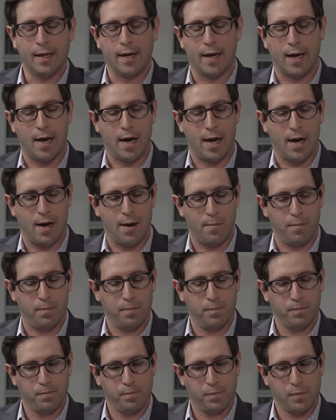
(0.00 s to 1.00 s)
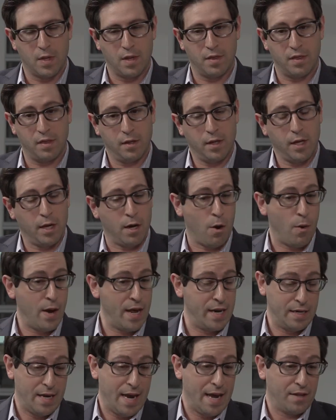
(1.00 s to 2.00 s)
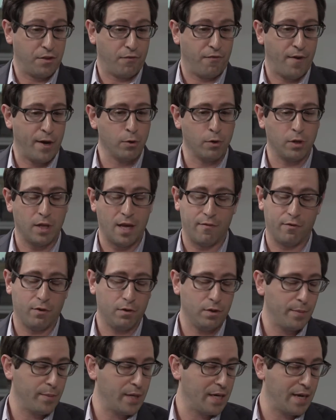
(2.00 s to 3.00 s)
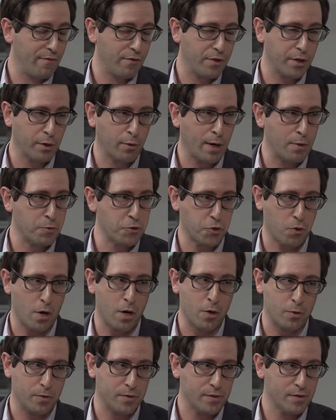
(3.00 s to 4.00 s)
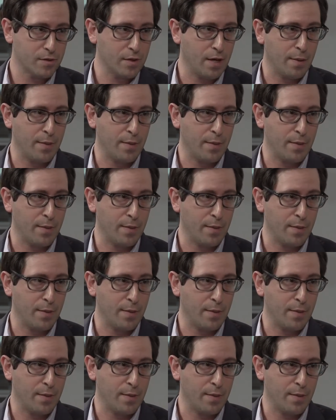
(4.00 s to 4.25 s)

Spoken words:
And at the federal level, I mean, everything around drones.